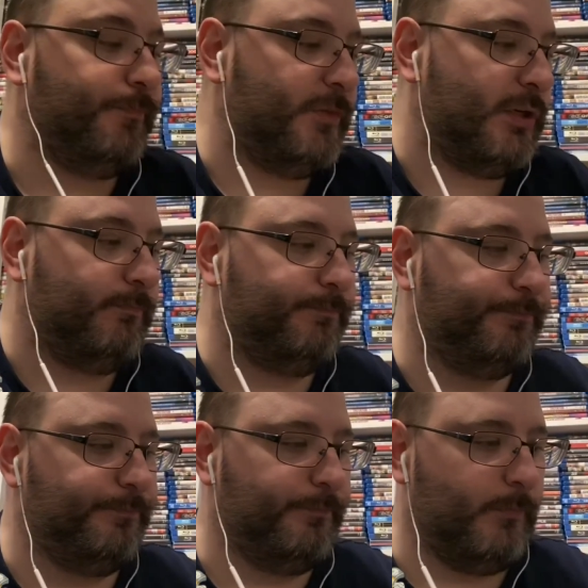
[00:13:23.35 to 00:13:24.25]
So
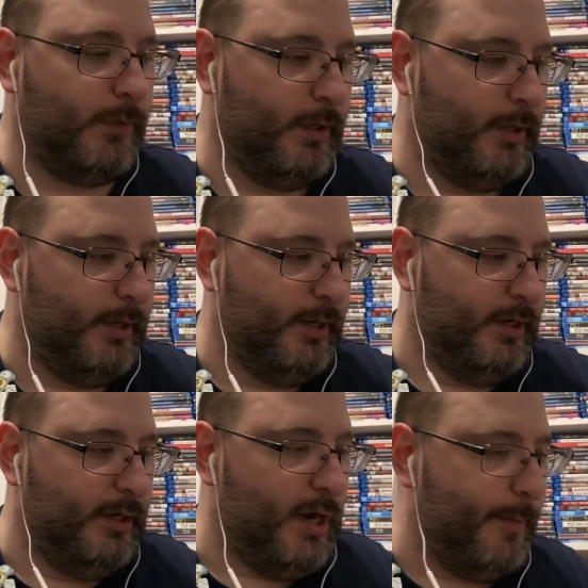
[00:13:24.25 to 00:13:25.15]

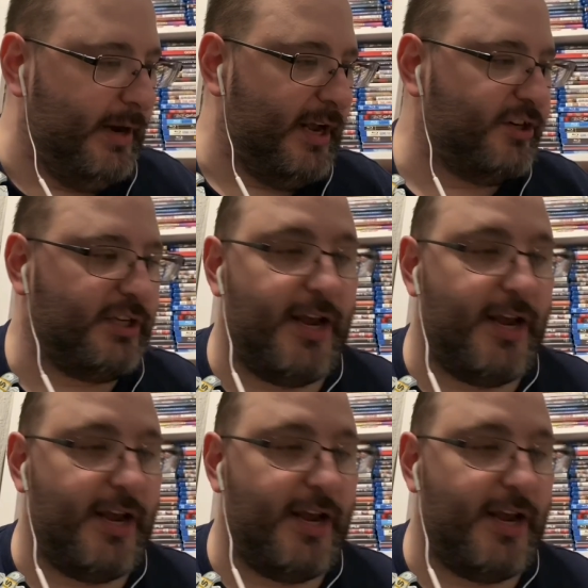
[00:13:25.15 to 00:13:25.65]
I might actually